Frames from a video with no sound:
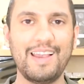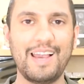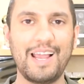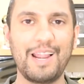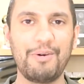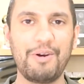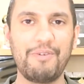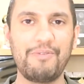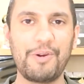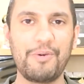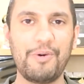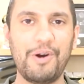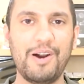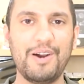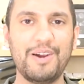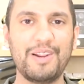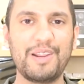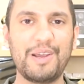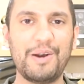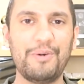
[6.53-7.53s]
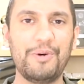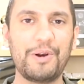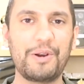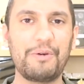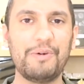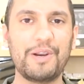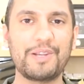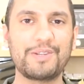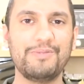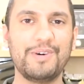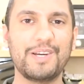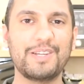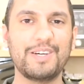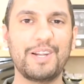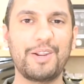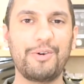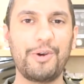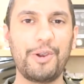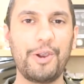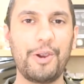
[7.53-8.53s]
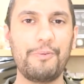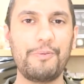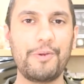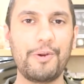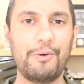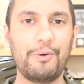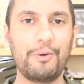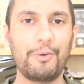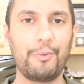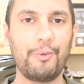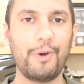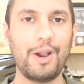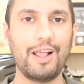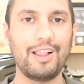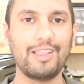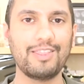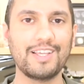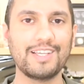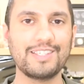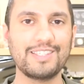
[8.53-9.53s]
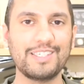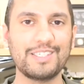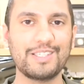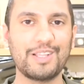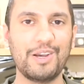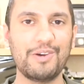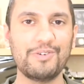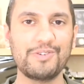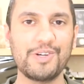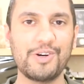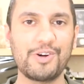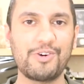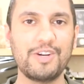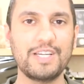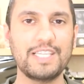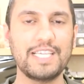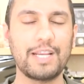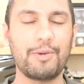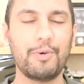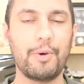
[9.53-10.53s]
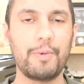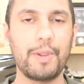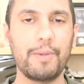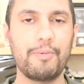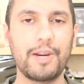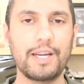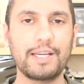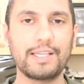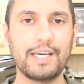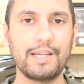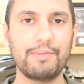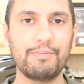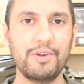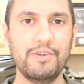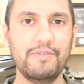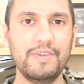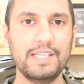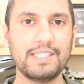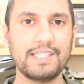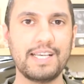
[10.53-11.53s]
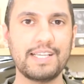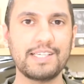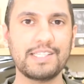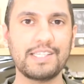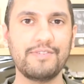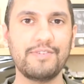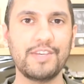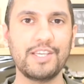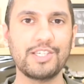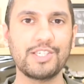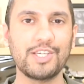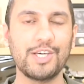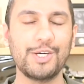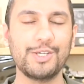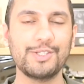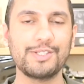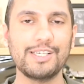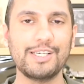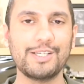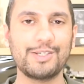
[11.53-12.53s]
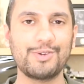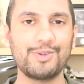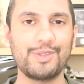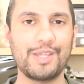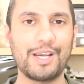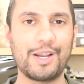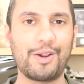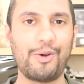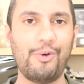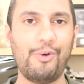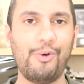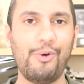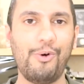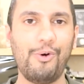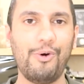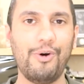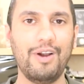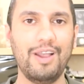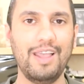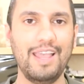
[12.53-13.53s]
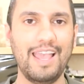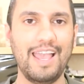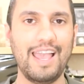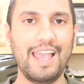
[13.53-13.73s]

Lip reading: Hello everyone, and welcome back to my channel. I hope you're all well. This is Lifestyle Critic, where we break down movies and TV shows into their core